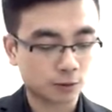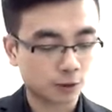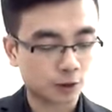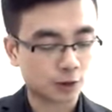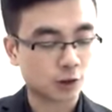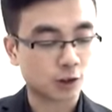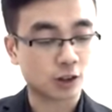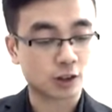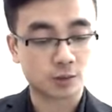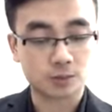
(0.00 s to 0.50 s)
the
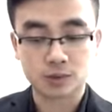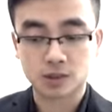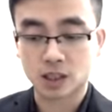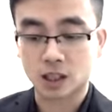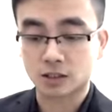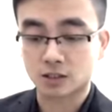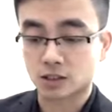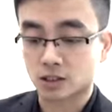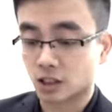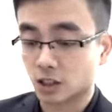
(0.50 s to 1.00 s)

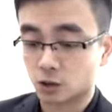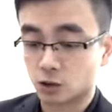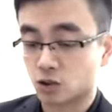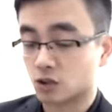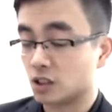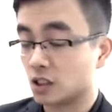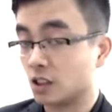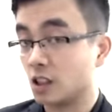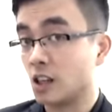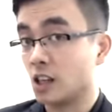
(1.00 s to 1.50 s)
circumstances, such
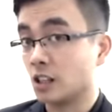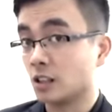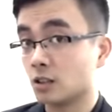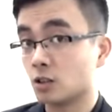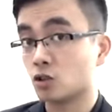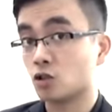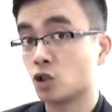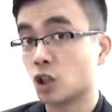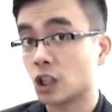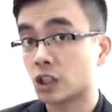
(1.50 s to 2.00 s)
as in the
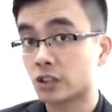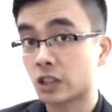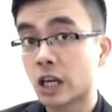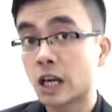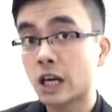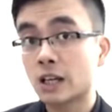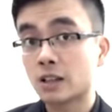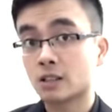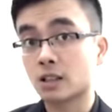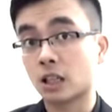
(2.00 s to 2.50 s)
industries,
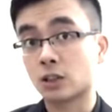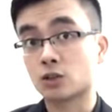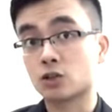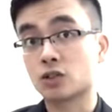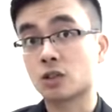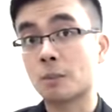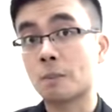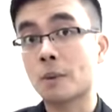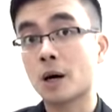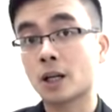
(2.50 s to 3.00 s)
such as
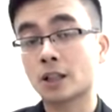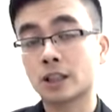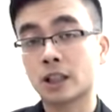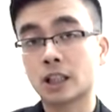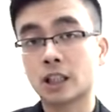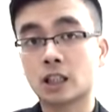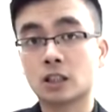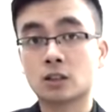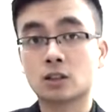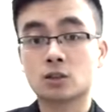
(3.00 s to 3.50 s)
the
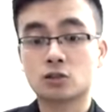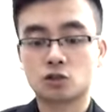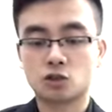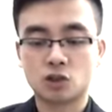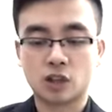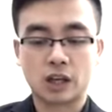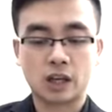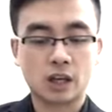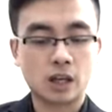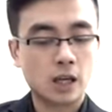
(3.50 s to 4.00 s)
mining
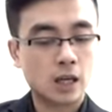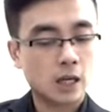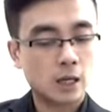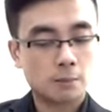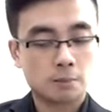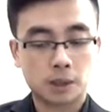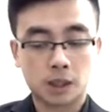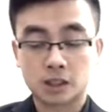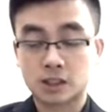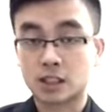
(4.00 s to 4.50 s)
industry,
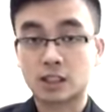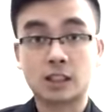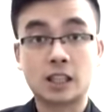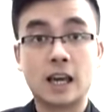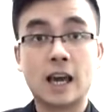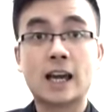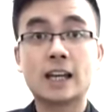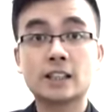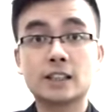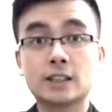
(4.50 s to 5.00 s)
because at
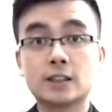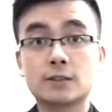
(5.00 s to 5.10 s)
the end